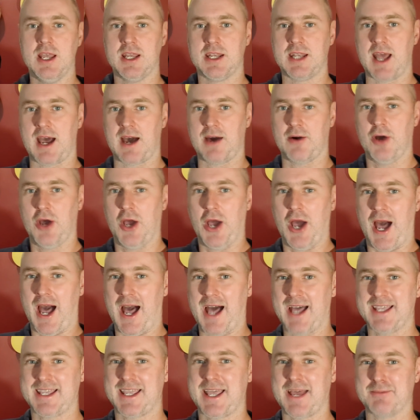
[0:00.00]
Now,
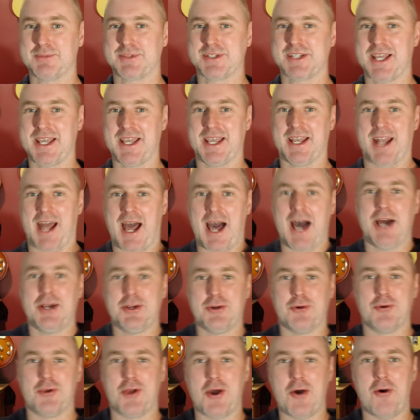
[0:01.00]
I kept saying, I
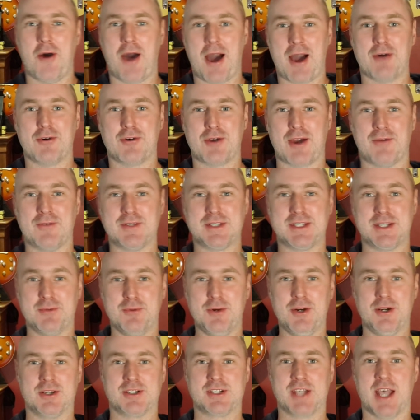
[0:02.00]
don't know how gravity
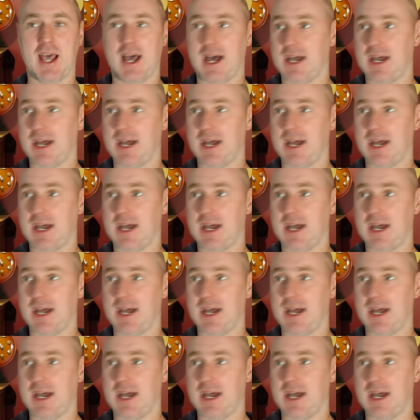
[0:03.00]
works.